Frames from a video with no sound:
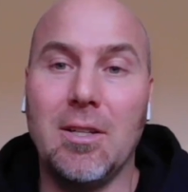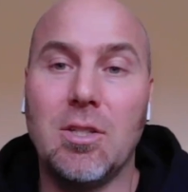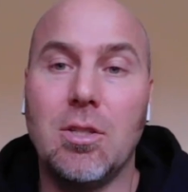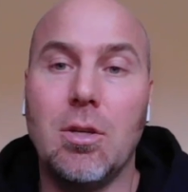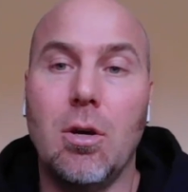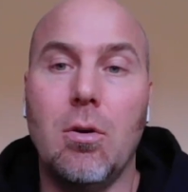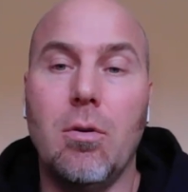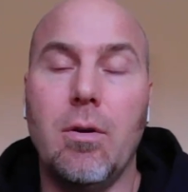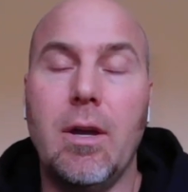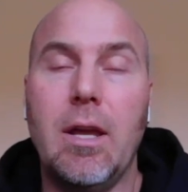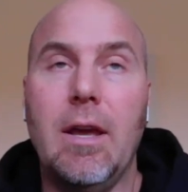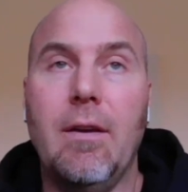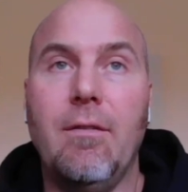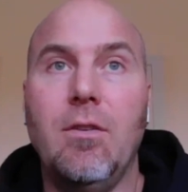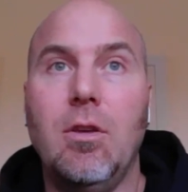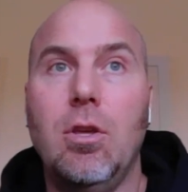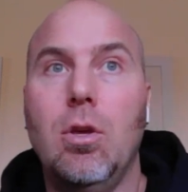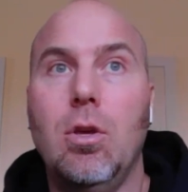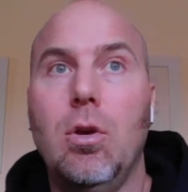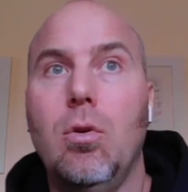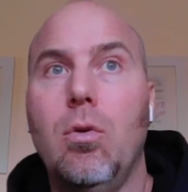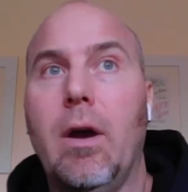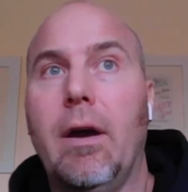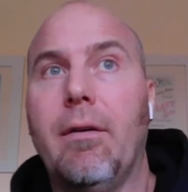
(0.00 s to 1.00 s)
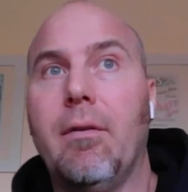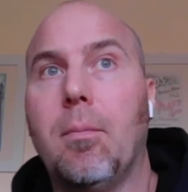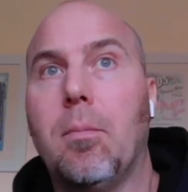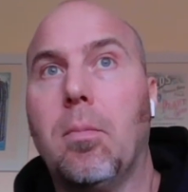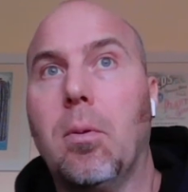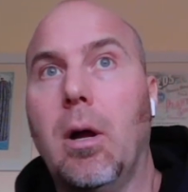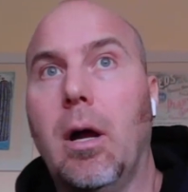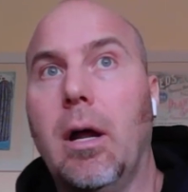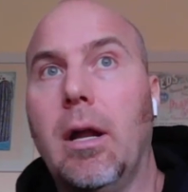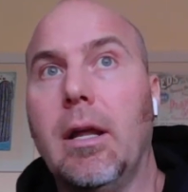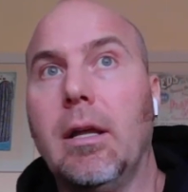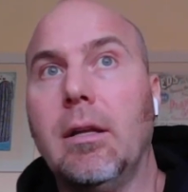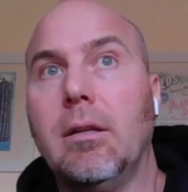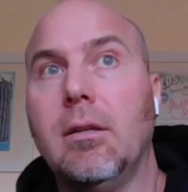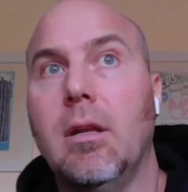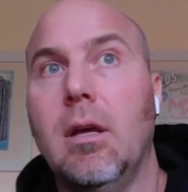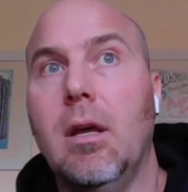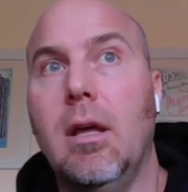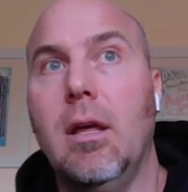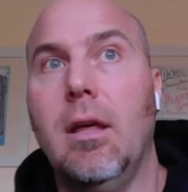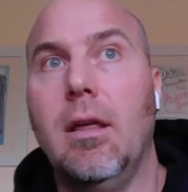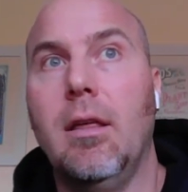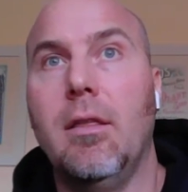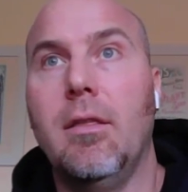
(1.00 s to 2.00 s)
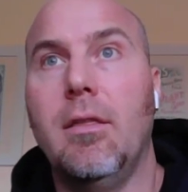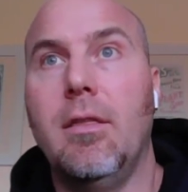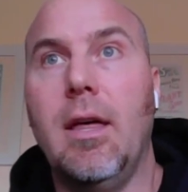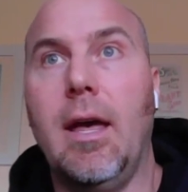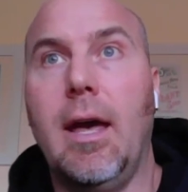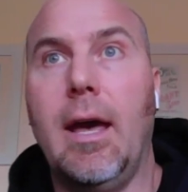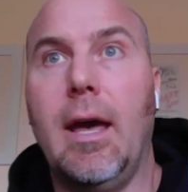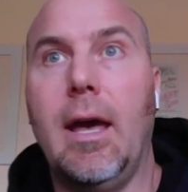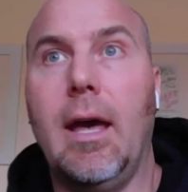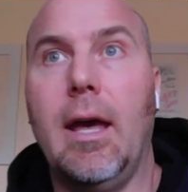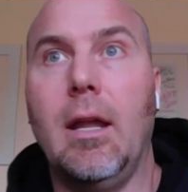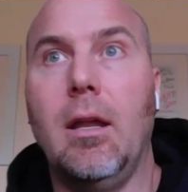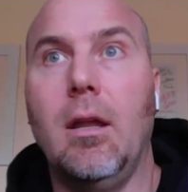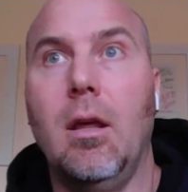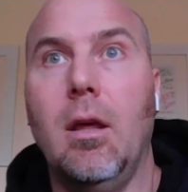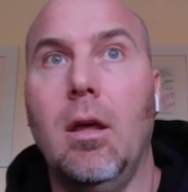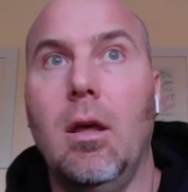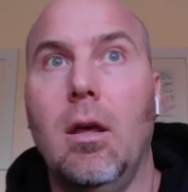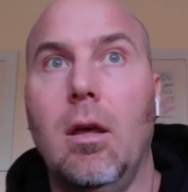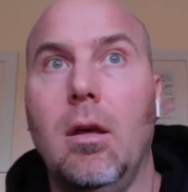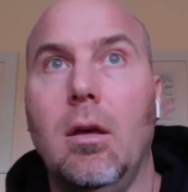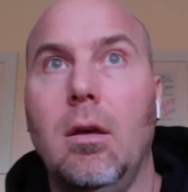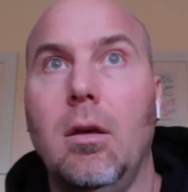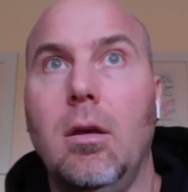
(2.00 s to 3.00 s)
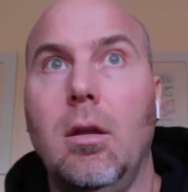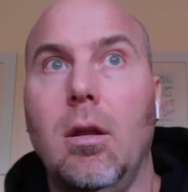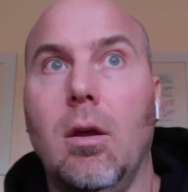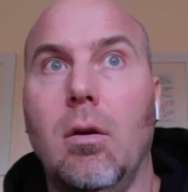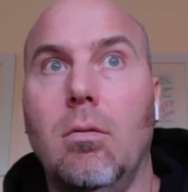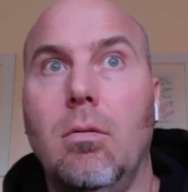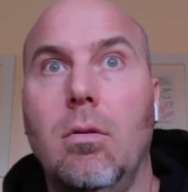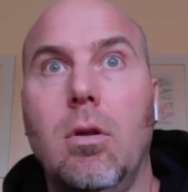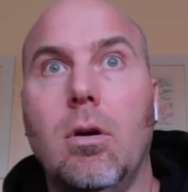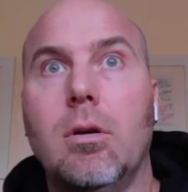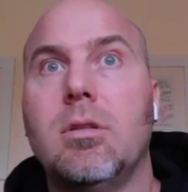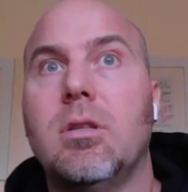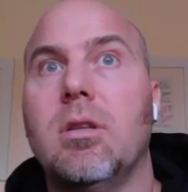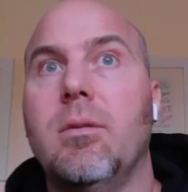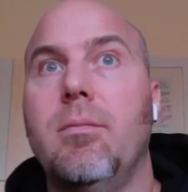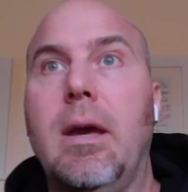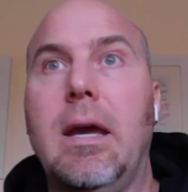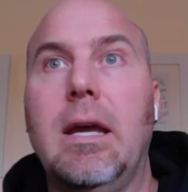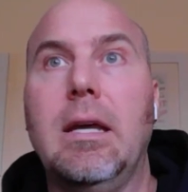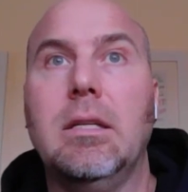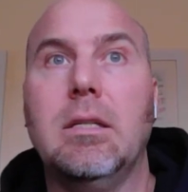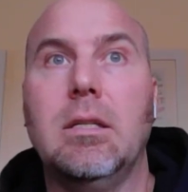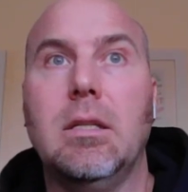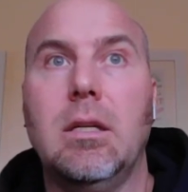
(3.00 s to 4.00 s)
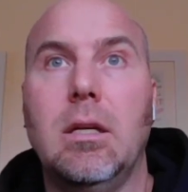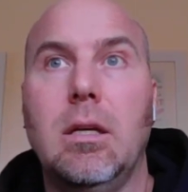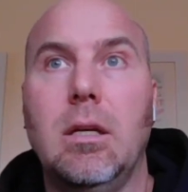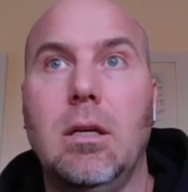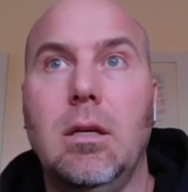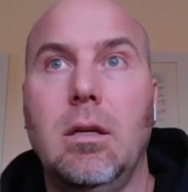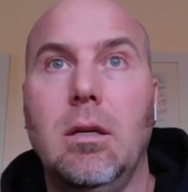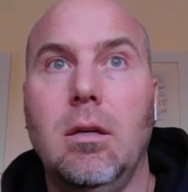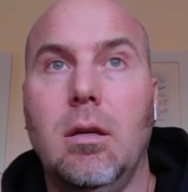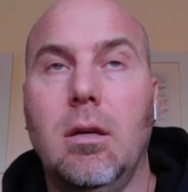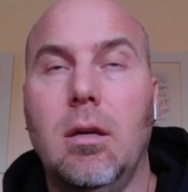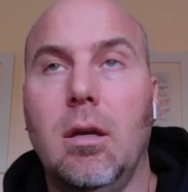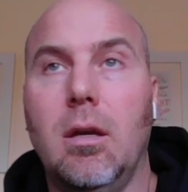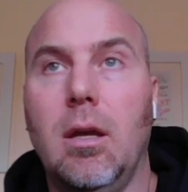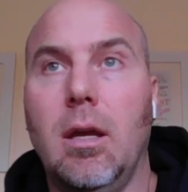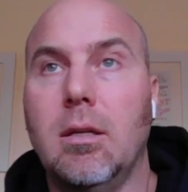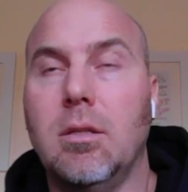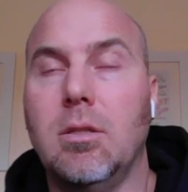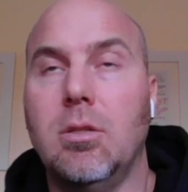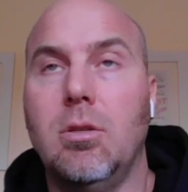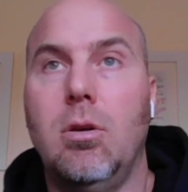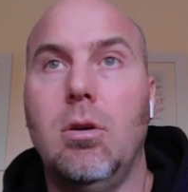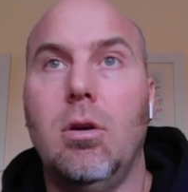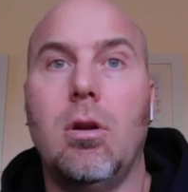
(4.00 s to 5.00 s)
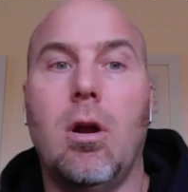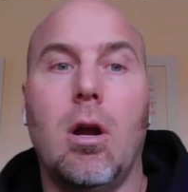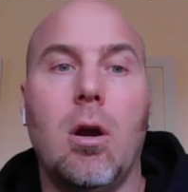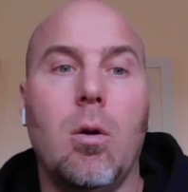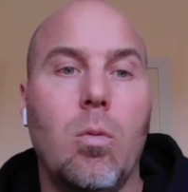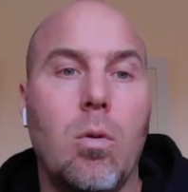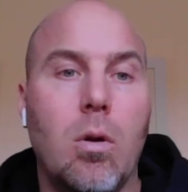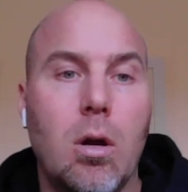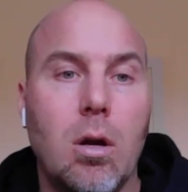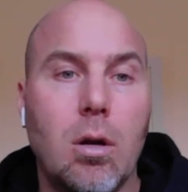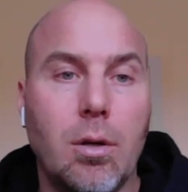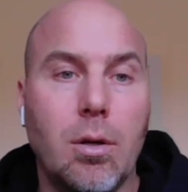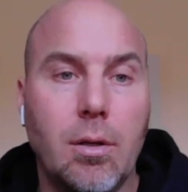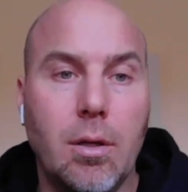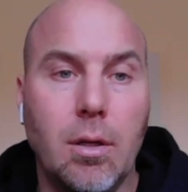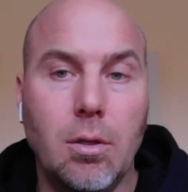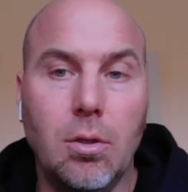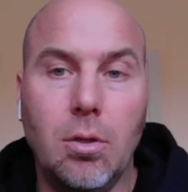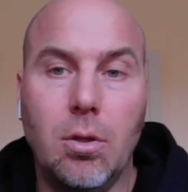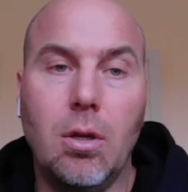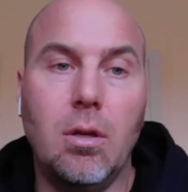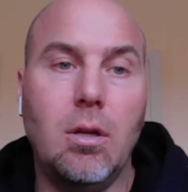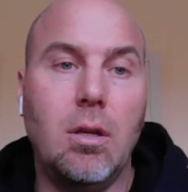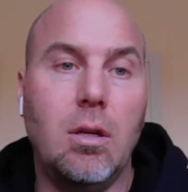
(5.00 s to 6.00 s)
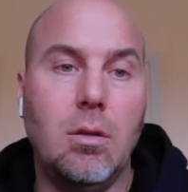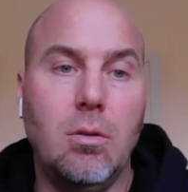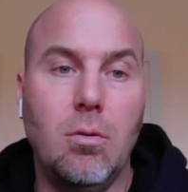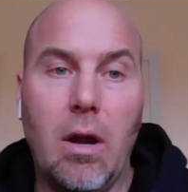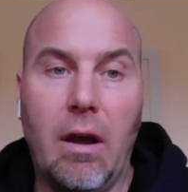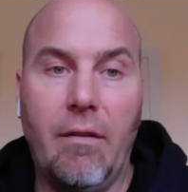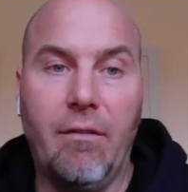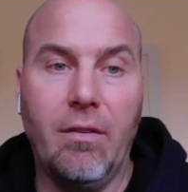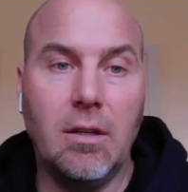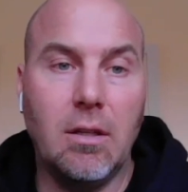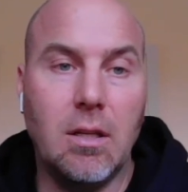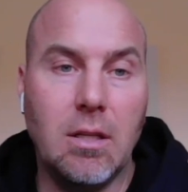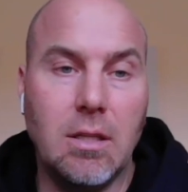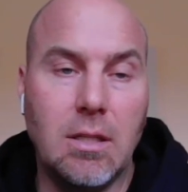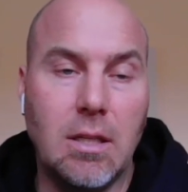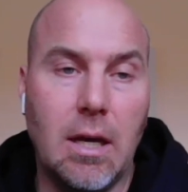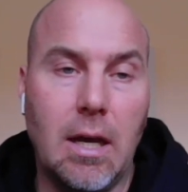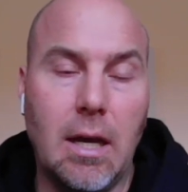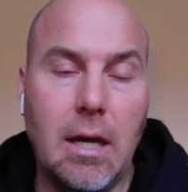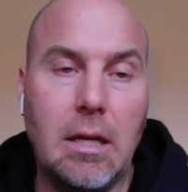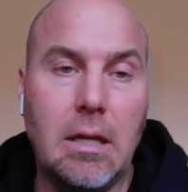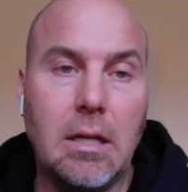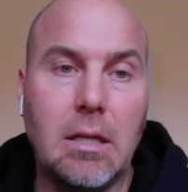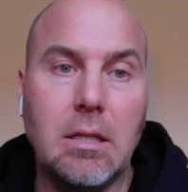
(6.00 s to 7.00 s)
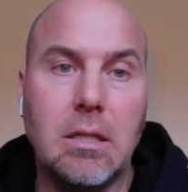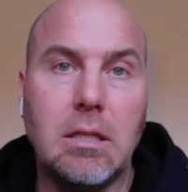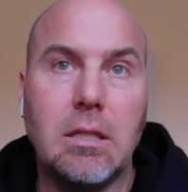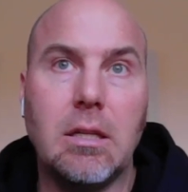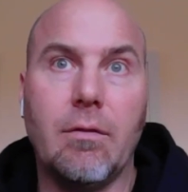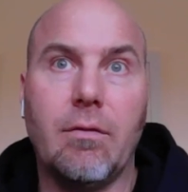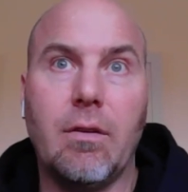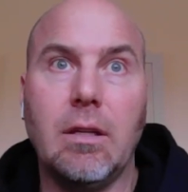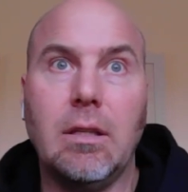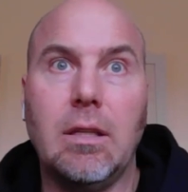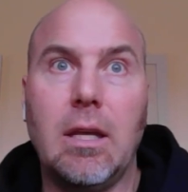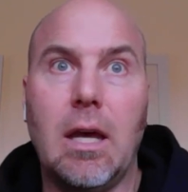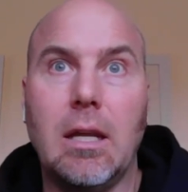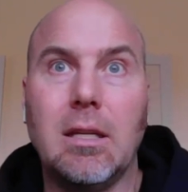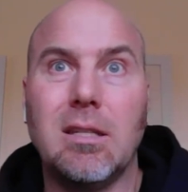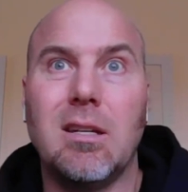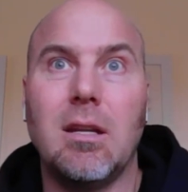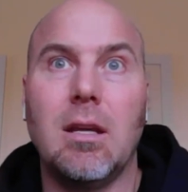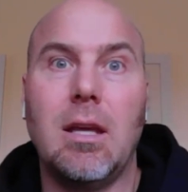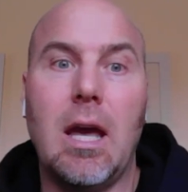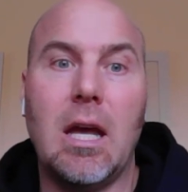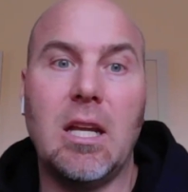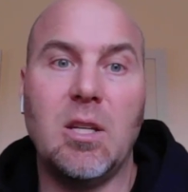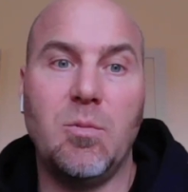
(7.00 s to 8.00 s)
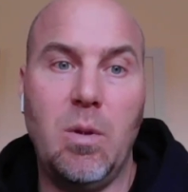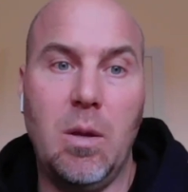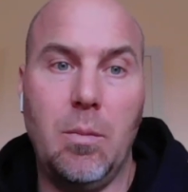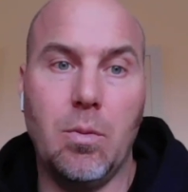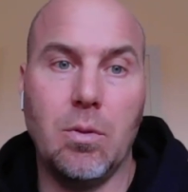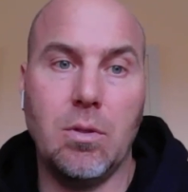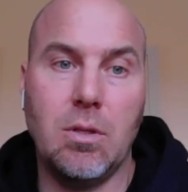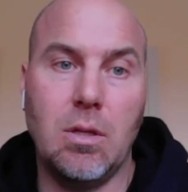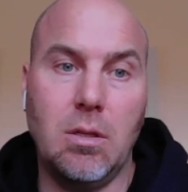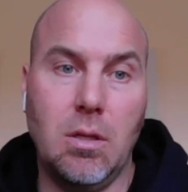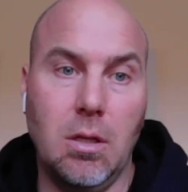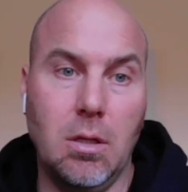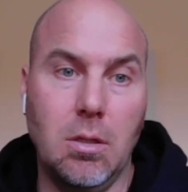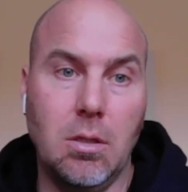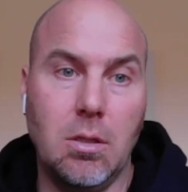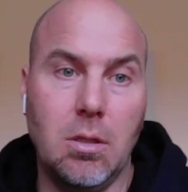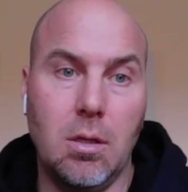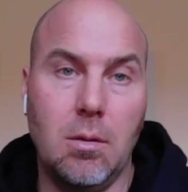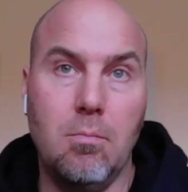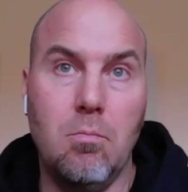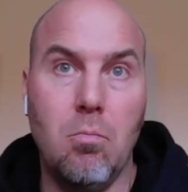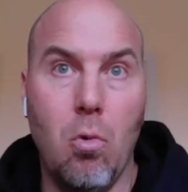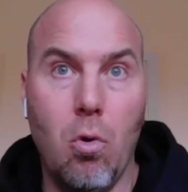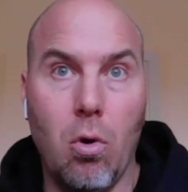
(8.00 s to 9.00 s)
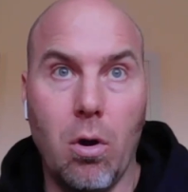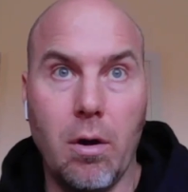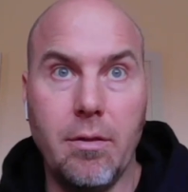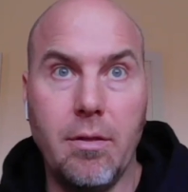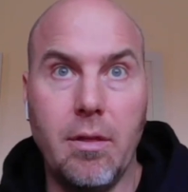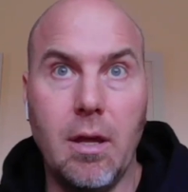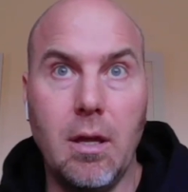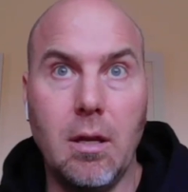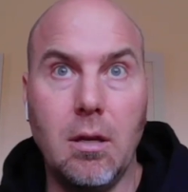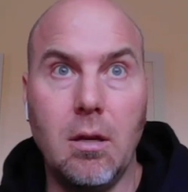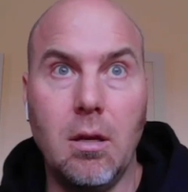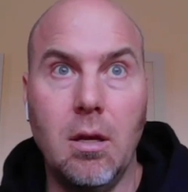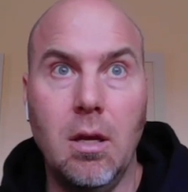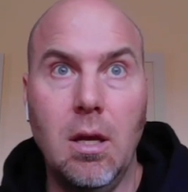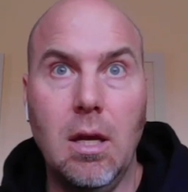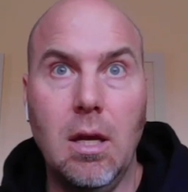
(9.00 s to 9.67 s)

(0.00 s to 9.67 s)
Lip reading: So if you have a product that looks amazing, has good artwork and good graphic design and stuff like that, it's going to catch people's attention more than